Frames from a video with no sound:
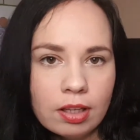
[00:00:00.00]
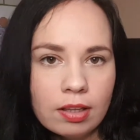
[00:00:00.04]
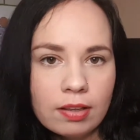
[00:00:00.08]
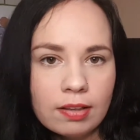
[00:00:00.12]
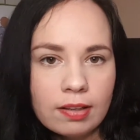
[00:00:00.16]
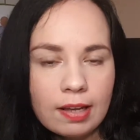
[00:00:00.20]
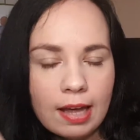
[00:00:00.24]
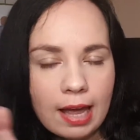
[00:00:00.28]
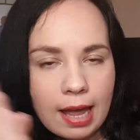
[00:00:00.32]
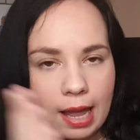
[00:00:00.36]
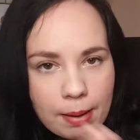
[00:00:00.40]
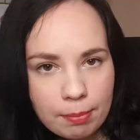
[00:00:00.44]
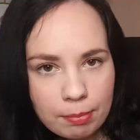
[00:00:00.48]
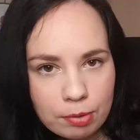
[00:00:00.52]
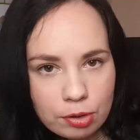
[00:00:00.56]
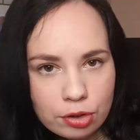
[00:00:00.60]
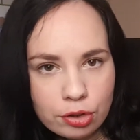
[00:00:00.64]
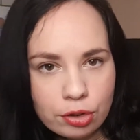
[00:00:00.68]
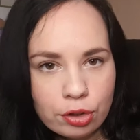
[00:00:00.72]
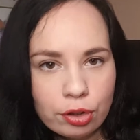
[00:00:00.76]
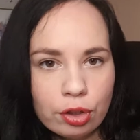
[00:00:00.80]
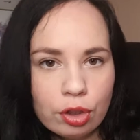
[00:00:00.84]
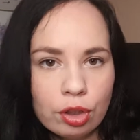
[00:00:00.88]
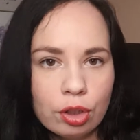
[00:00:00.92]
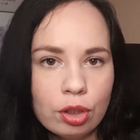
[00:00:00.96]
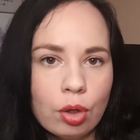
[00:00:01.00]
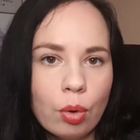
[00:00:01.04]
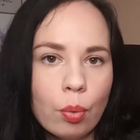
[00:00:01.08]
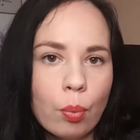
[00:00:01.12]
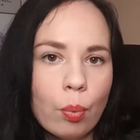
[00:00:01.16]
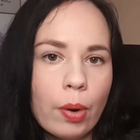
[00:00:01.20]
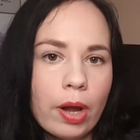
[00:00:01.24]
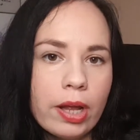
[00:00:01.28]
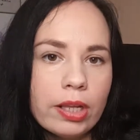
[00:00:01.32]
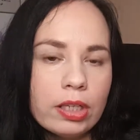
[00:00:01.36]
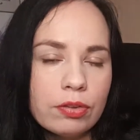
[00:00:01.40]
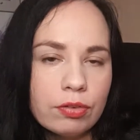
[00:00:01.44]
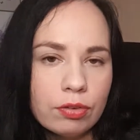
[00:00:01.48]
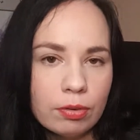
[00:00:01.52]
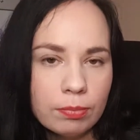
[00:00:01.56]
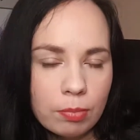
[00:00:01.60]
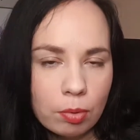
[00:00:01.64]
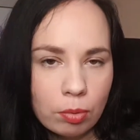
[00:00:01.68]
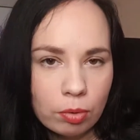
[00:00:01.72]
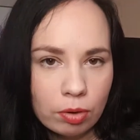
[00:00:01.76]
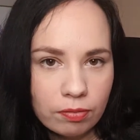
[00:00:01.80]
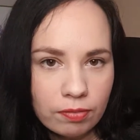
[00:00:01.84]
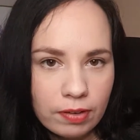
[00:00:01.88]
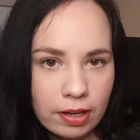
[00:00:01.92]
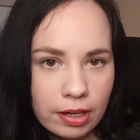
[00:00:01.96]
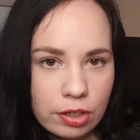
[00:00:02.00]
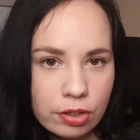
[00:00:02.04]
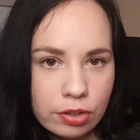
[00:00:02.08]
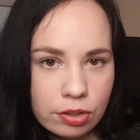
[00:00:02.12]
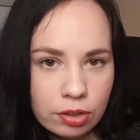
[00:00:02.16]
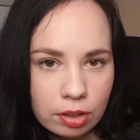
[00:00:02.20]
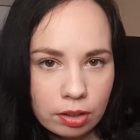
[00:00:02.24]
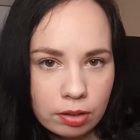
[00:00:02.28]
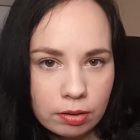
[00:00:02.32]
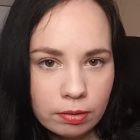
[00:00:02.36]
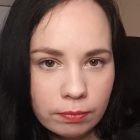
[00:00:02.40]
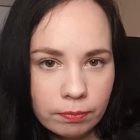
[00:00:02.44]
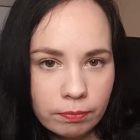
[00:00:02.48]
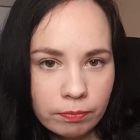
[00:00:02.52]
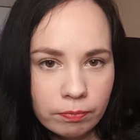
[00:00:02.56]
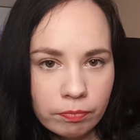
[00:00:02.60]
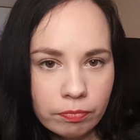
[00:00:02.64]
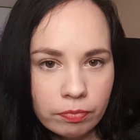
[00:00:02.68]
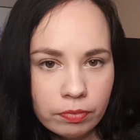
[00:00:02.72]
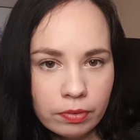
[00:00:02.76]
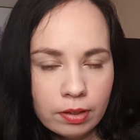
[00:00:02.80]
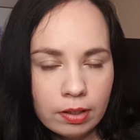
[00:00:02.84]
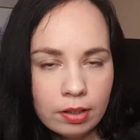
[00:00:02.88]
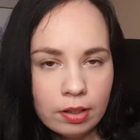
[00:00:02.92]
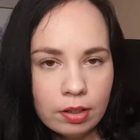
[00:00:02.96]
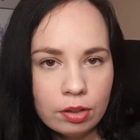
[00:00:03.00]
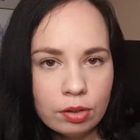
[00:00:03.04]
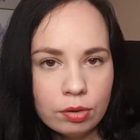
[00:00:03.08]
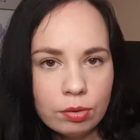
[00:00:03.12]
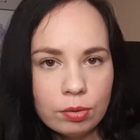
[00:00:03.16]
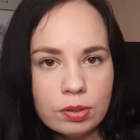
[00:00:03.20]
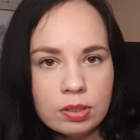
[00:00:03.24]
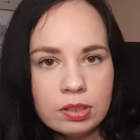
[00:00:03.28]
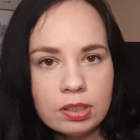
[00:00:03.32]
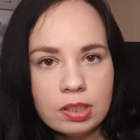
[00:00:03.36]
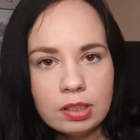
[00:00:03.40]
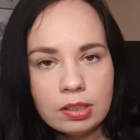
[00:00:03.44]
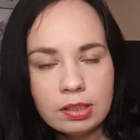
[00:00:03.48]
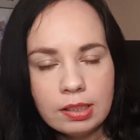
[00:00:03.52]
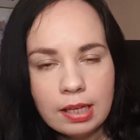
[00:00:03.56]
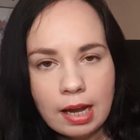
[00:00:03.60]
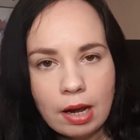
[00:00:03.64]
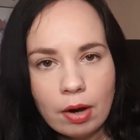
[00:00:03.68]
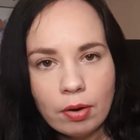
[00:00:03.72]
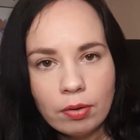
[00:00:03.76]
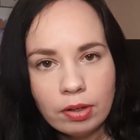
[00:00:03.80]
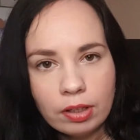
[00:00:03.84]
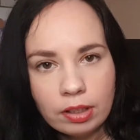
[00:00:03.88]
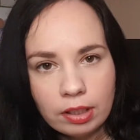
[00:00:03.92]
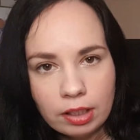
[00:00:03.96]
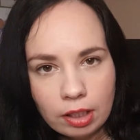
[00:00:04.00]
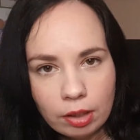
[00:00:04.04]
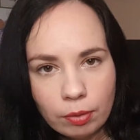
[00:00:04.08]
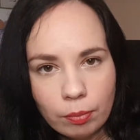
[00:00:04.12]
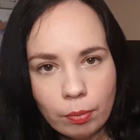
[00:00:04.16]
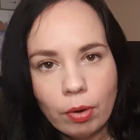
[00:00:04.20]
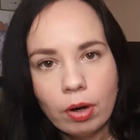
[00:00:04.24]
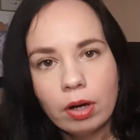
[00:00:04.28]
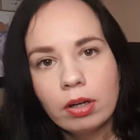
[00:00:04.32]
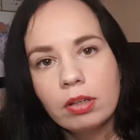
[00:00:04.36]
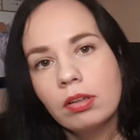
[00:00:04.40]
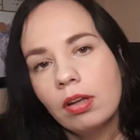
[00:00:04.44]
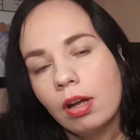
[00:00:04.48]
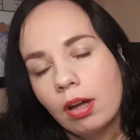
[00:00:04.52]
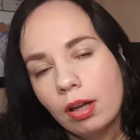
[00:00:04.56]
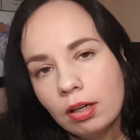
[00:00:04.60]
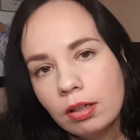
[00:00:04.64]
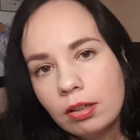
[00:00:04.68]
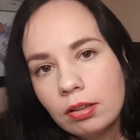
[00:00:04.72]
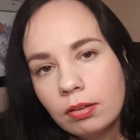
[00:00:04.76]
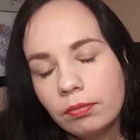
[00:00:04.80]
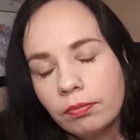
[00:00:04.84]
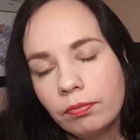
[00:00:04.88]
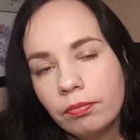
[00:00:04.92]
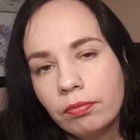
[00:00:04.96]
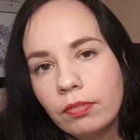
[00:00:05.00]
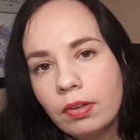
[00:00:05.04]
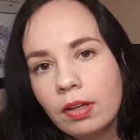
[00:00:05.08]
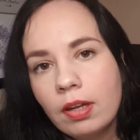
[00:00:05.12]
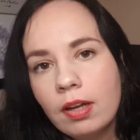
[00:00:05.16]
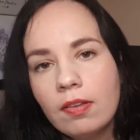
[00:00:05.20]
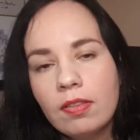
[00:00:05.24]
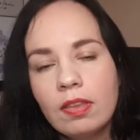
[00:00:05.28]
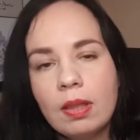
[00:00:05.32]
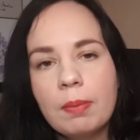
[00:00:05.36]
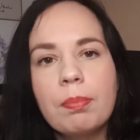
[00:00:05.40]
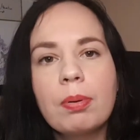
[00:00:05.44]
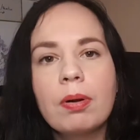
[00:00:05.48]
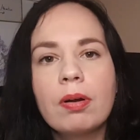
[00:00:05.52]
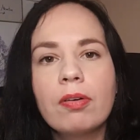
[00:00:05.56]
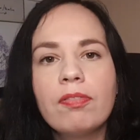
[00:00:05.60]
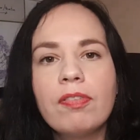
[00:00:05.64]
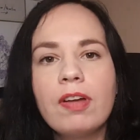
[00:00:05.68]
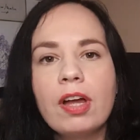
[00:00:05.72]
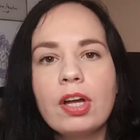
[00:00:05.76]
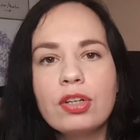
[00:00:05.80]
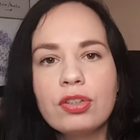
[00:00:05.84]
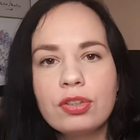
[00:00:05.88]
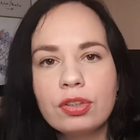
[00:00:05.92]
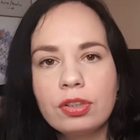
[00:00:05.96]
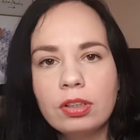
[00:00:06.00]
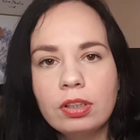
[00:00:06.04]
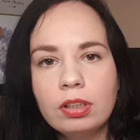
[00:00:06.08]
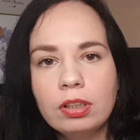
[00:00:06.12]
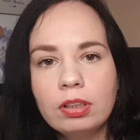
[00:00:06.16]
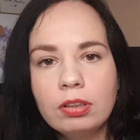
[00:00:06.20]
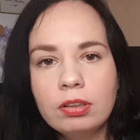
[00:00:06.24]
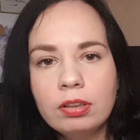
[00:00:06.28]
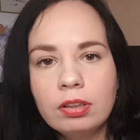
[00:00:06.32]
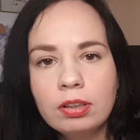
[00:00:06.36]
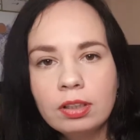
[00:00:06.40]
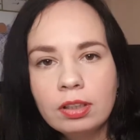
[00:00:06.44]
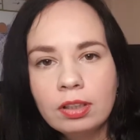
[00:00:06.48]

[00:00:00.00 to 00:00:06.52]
The amateur waits for motivation to sit down and get work done. The professional